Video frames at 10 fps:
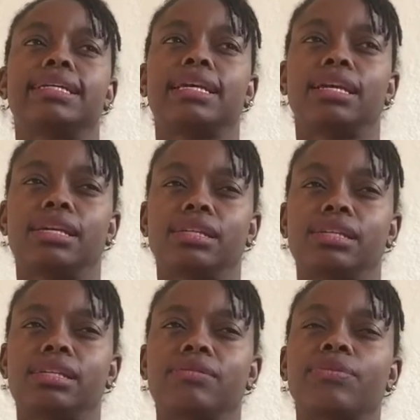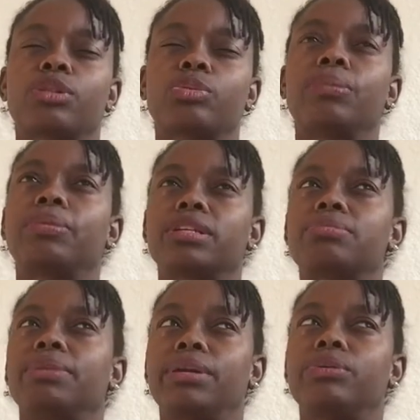And for
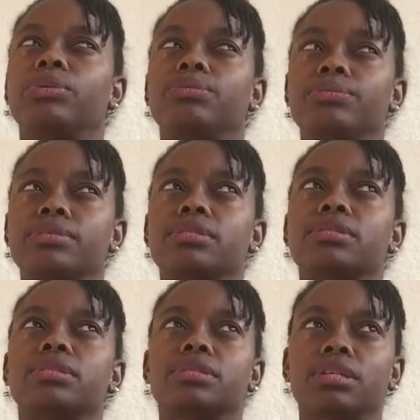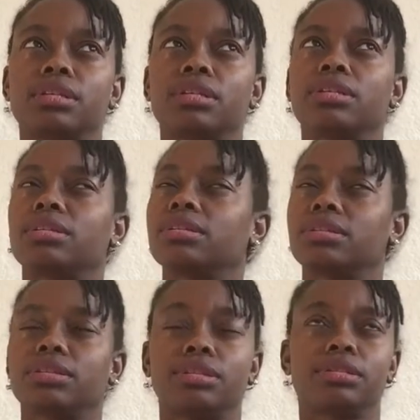3+ bedrooms,
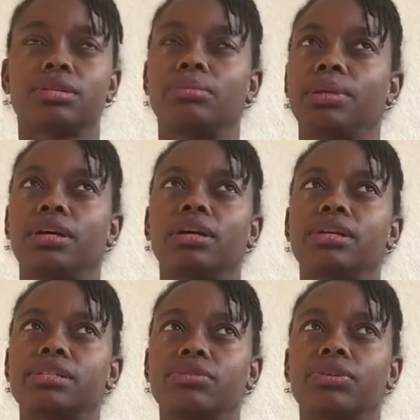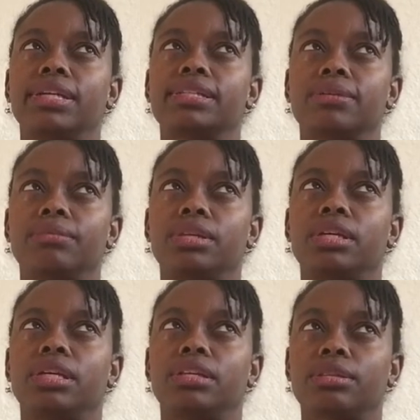it's going to be hard to find
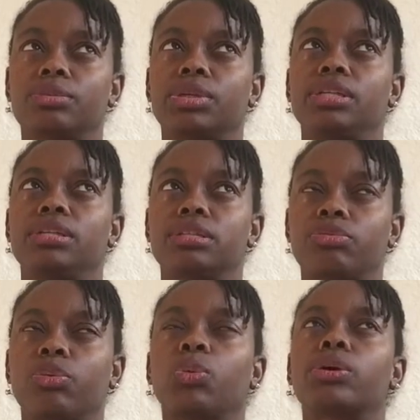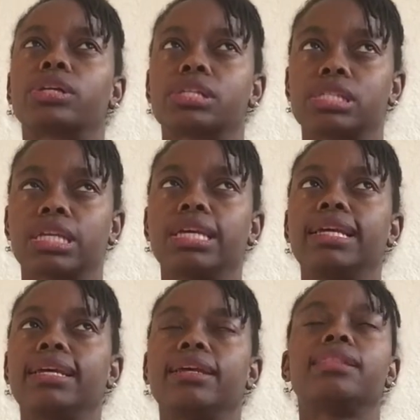something in the 3s, 4s
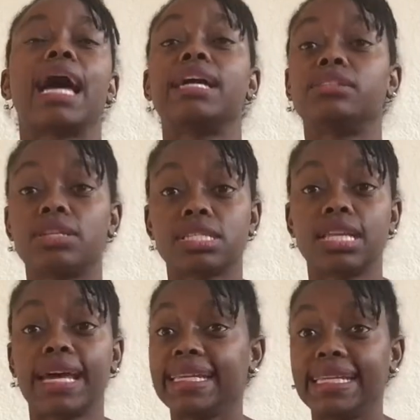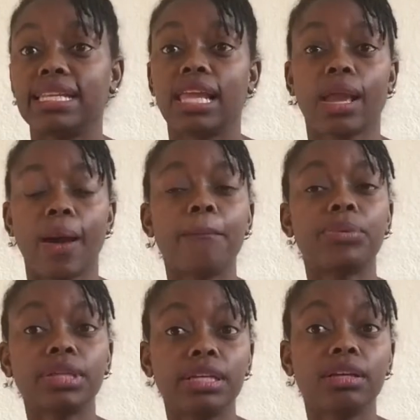that does not need like
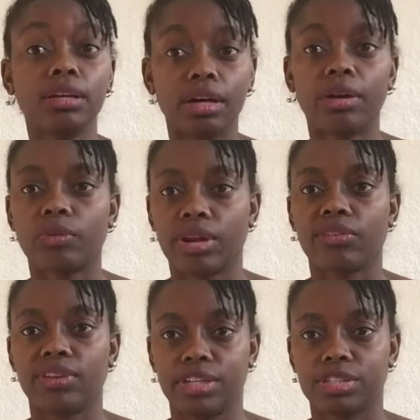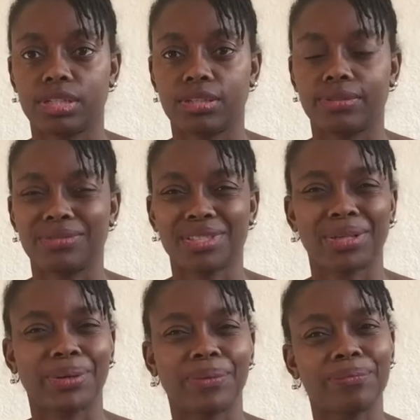complete gut renovation.
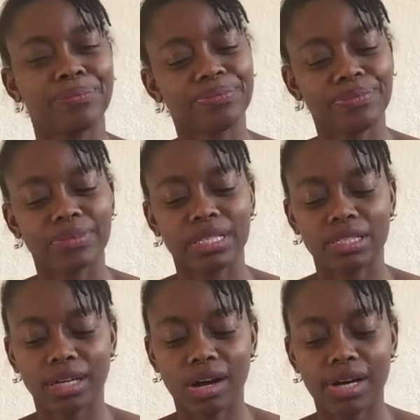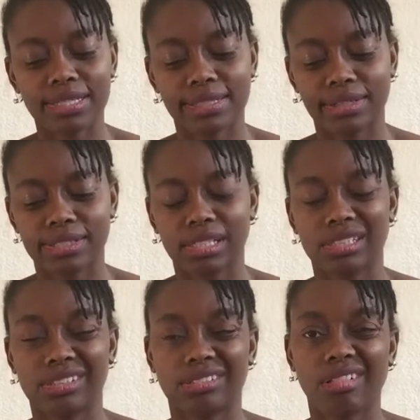So the cost there is a
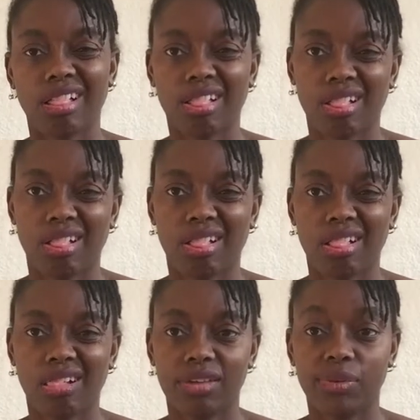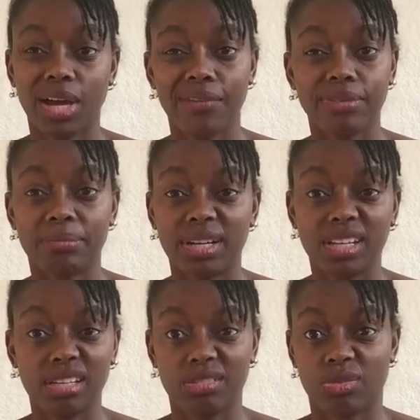little, if you have the
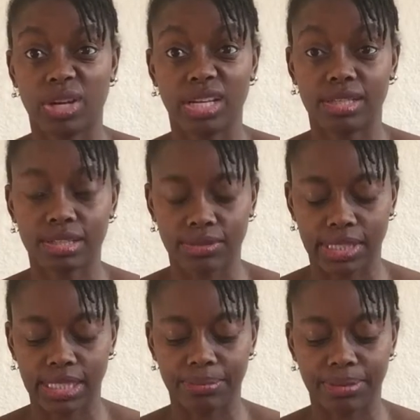money, great, right?